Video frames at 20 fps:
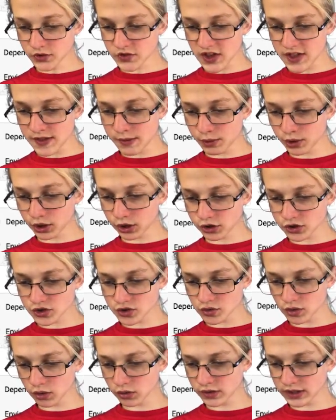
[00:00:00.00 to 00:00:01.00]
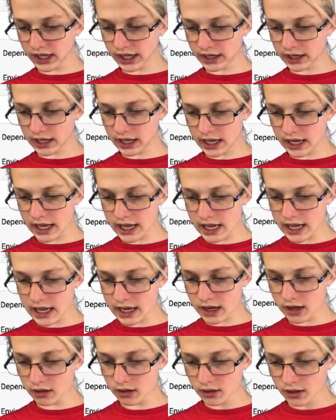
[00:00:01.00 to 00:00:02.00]
and then we're going to scroll down
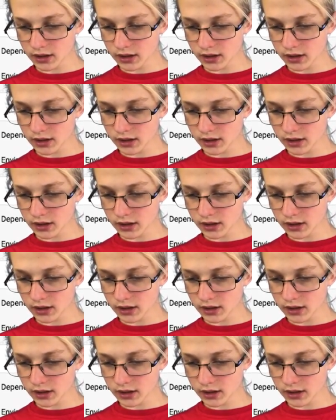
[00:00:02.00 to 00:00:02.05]
here